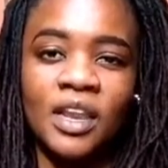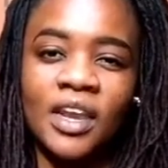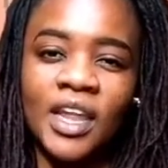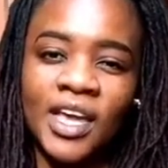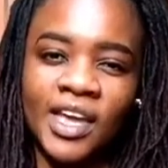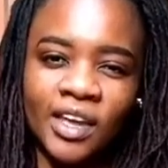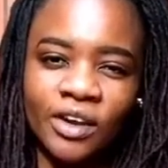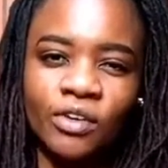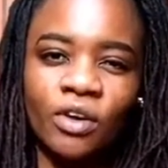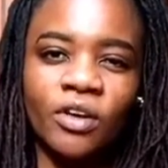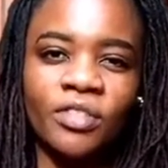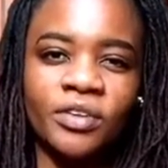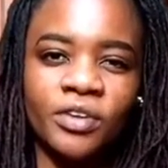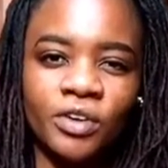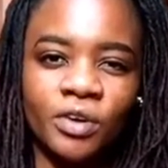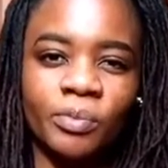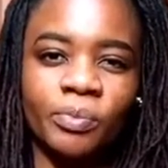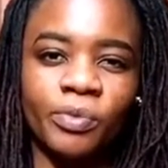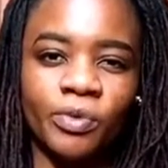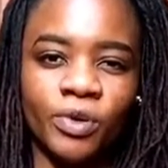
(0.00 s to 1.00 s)
Like an author
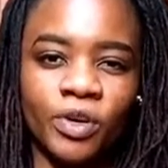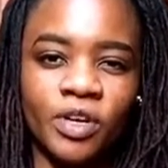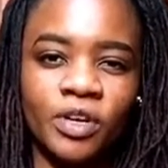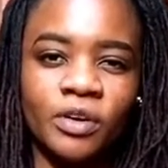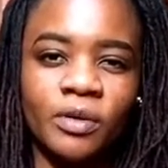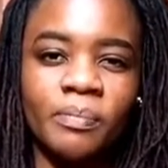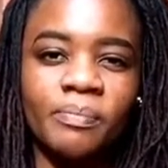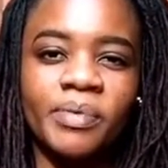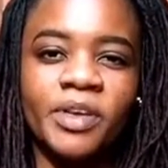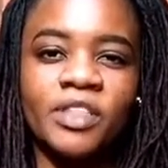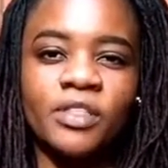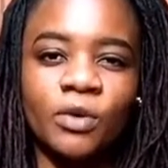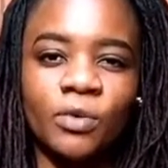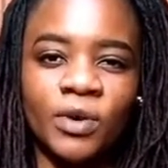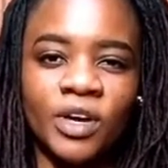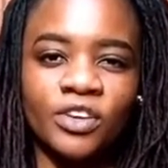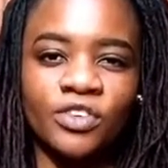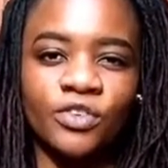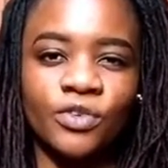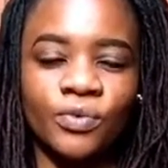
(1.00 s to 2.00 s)
to your book, be the
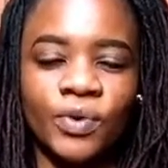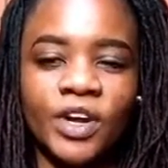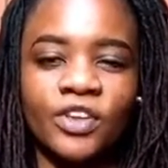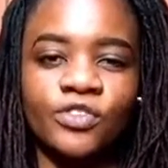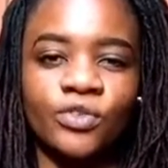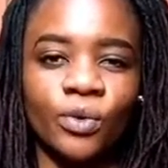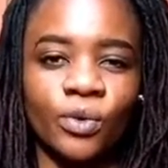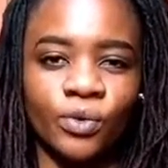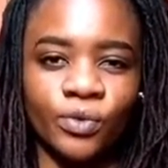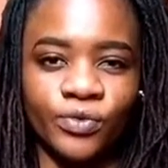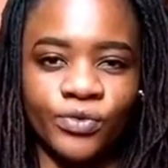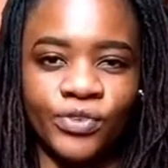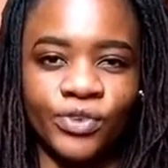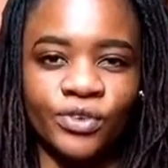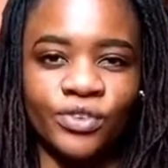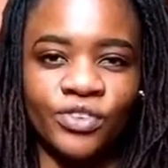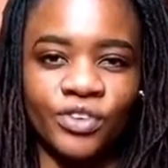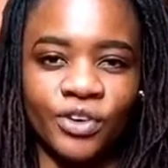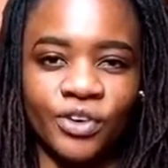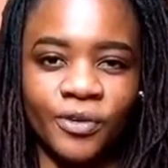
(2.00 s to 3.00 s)
one to write your own
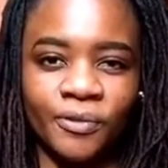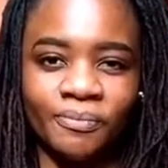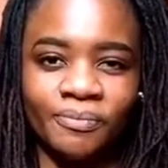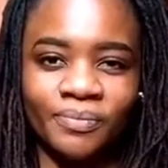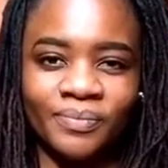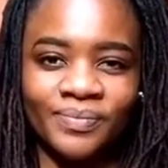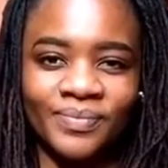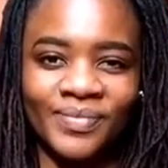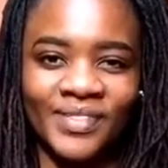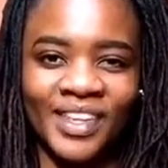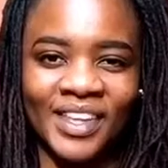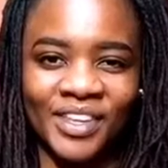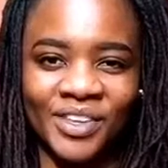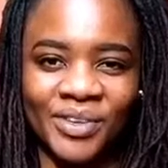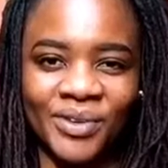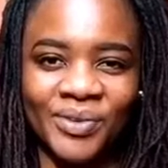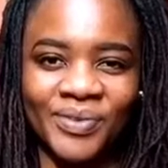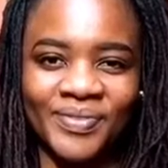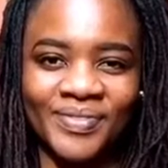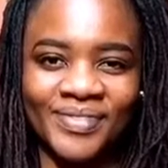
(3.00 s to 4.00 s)
future. Thank
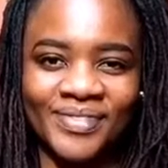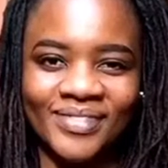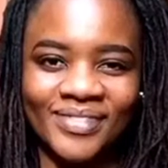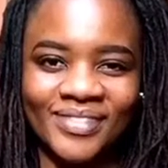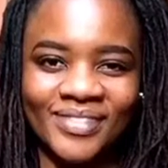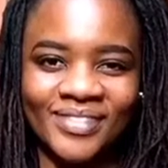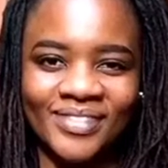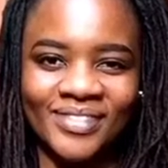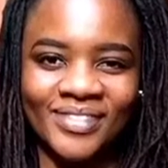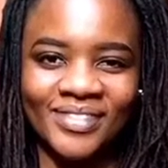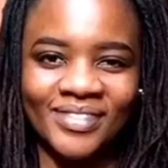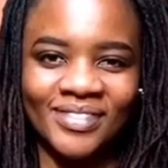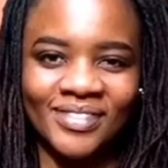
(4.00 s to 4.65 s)
you.